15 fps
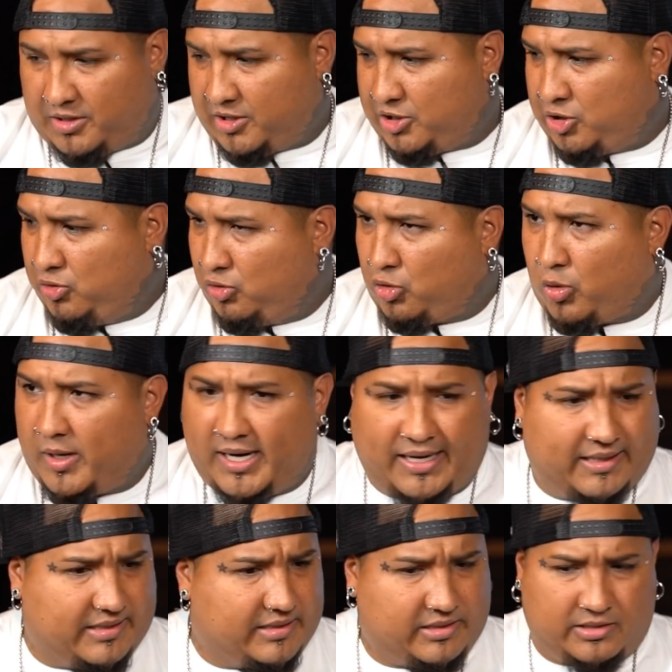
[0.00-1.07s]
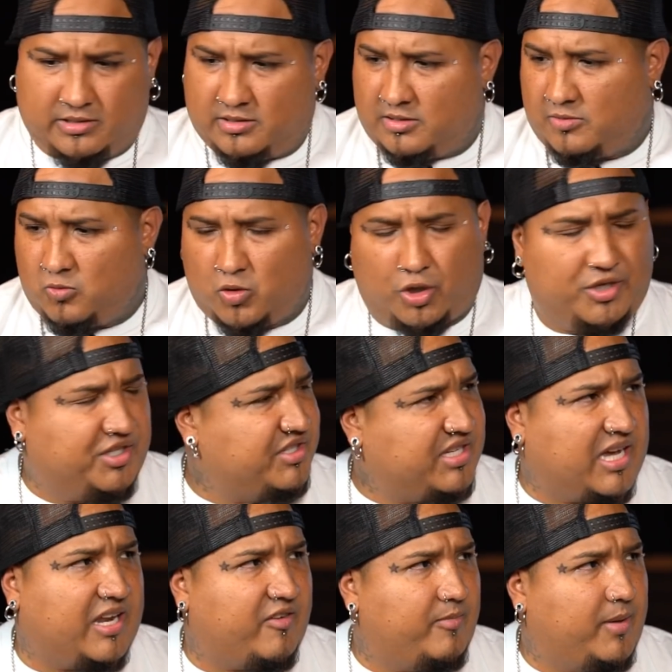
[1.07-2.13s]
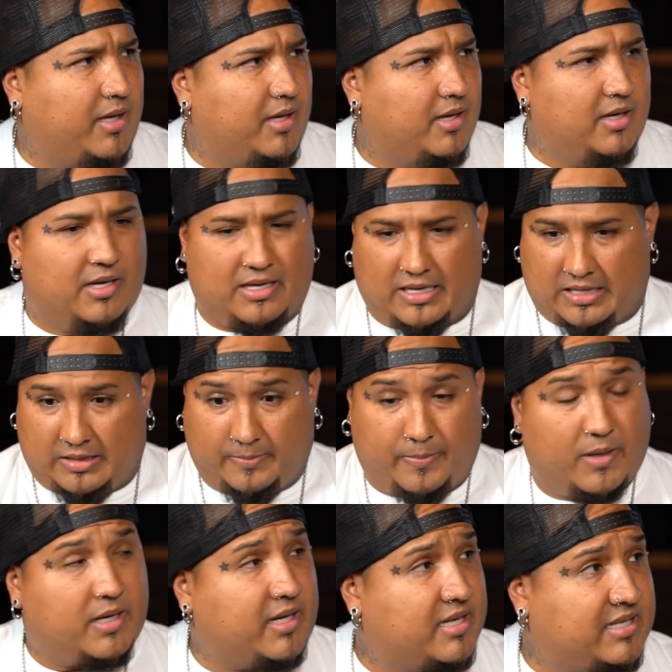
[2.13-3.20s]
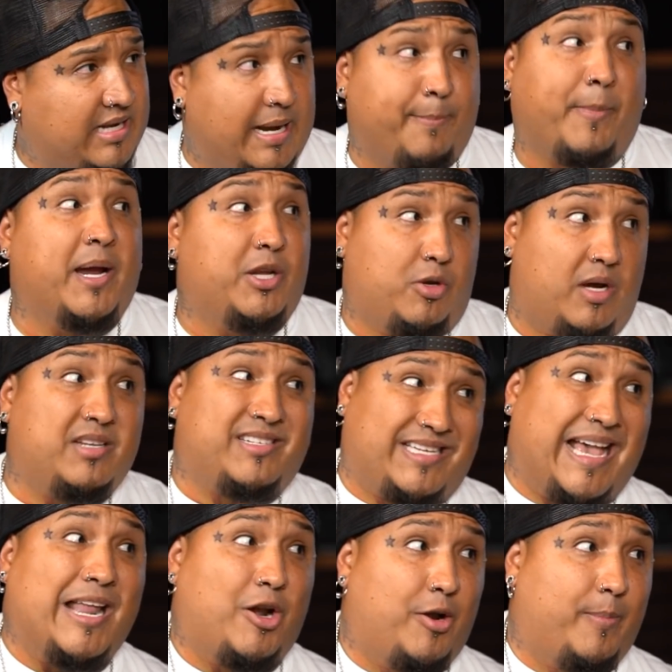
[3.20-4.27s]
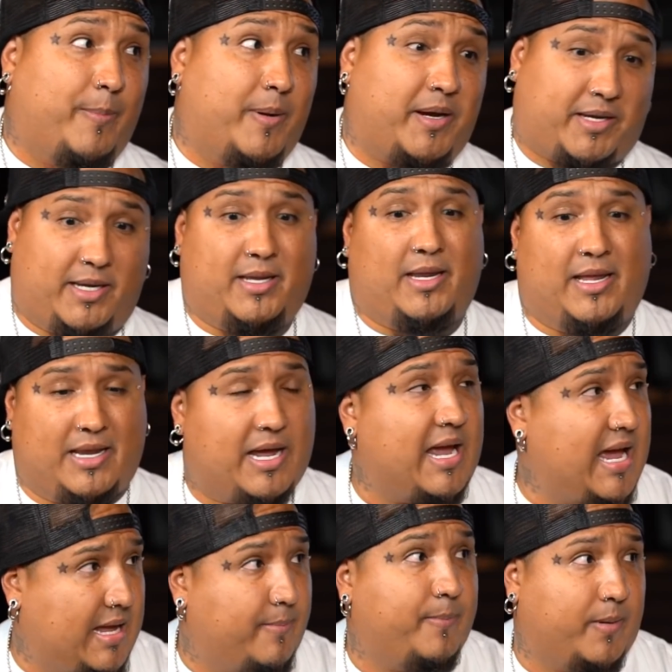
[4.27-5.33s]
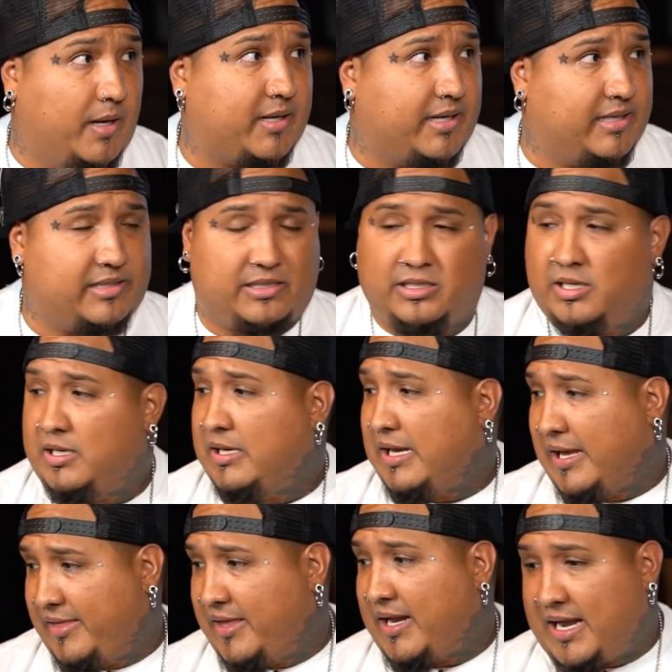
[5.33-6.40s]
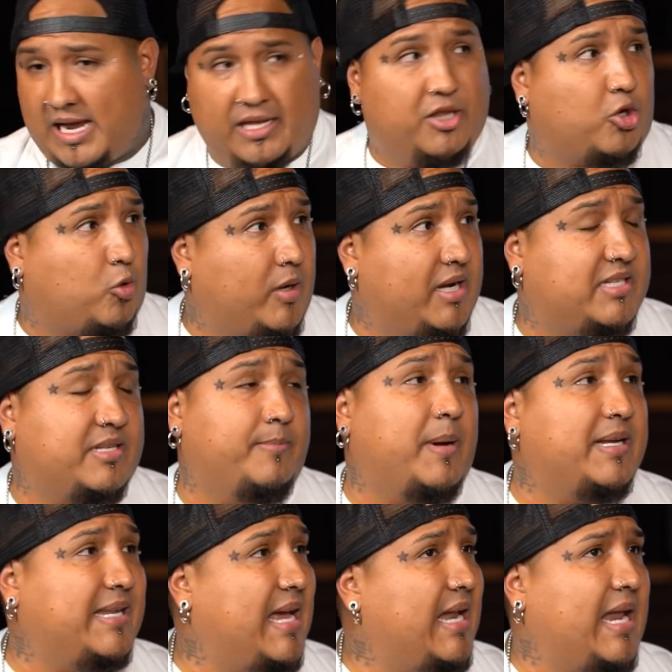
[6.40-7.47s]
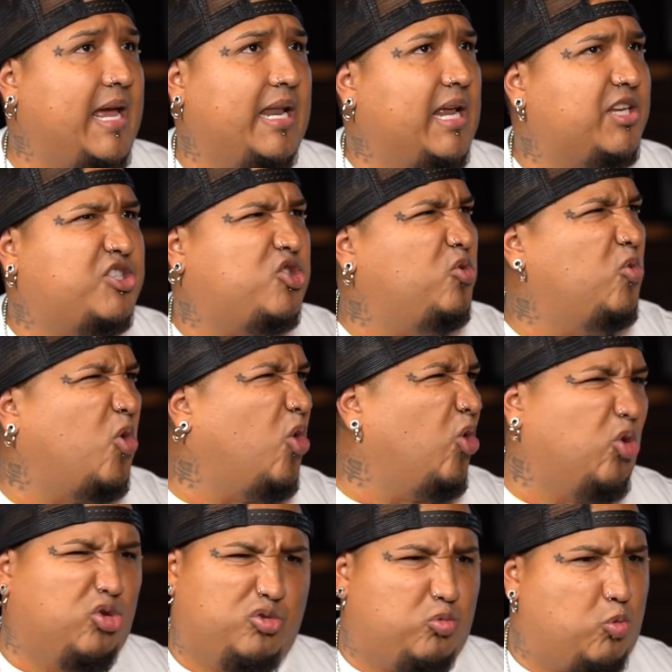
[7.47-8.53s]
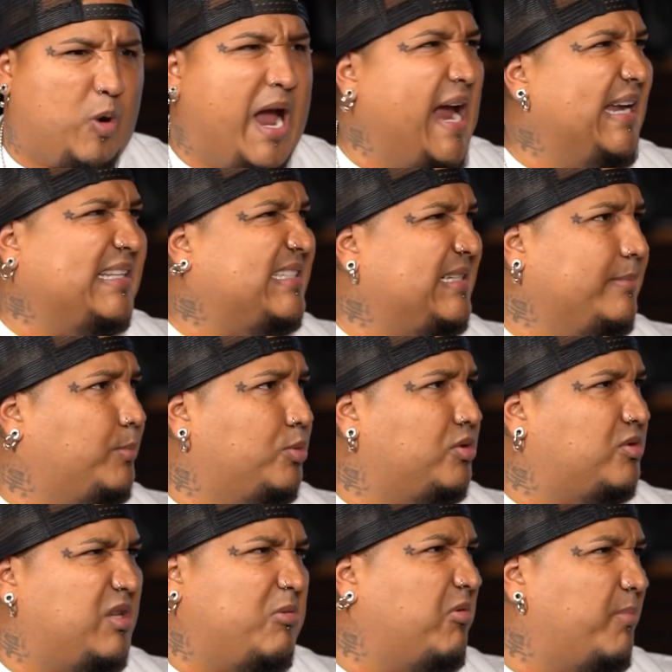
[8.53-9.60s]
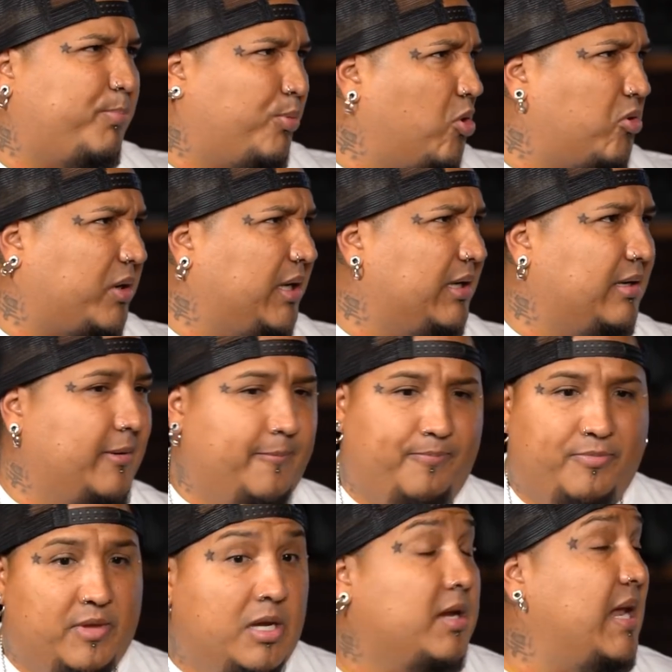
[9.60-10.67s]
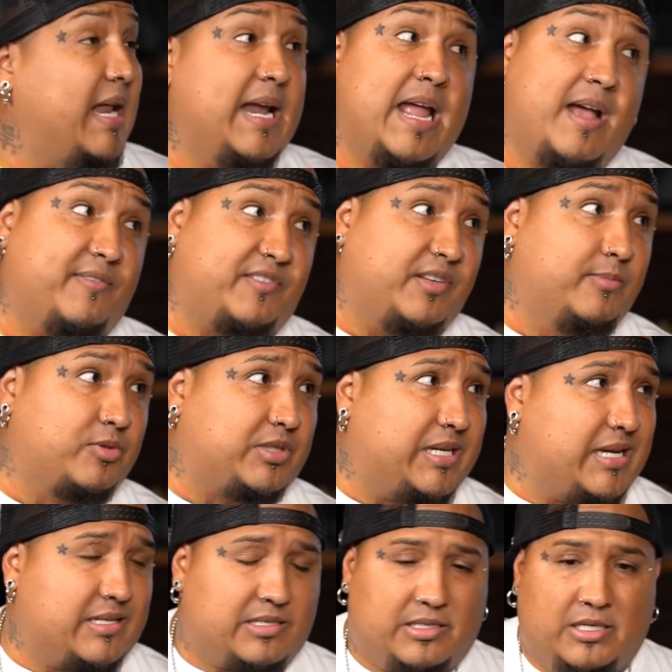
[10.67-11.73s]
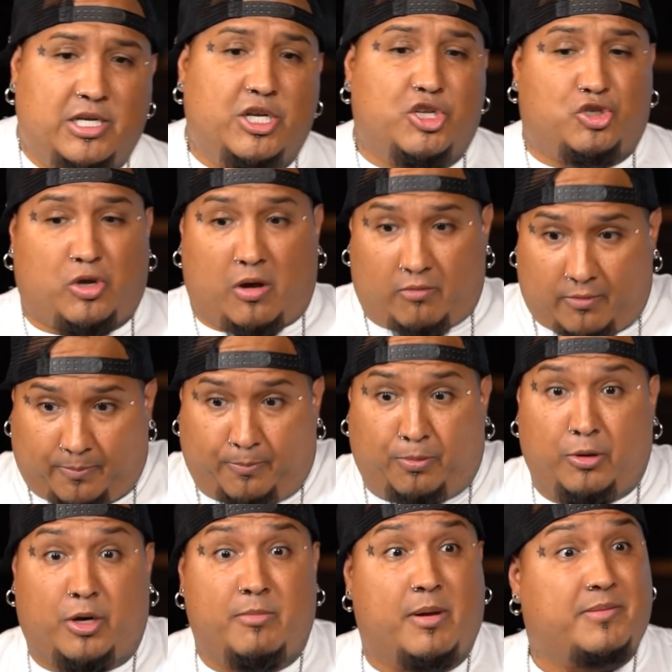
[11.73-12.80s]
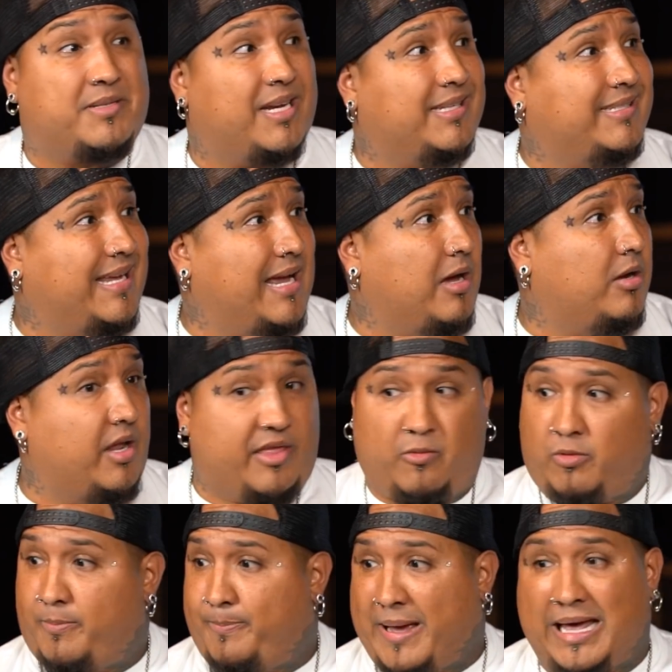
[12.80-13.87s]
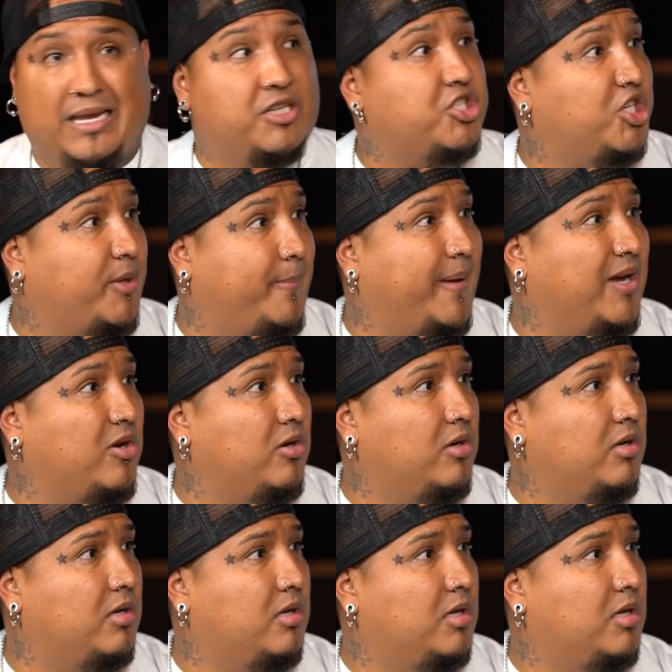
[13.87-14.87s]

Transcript: the 2 crates, one on each side of me, and the buckets. And mind you, I sat on a bucket and I had buckets, and then I had the crates. And my dad had like 2 old ride cymbals that were broken. I didn't have cymbal stands, so I would put them upside down and they would balance on the bell.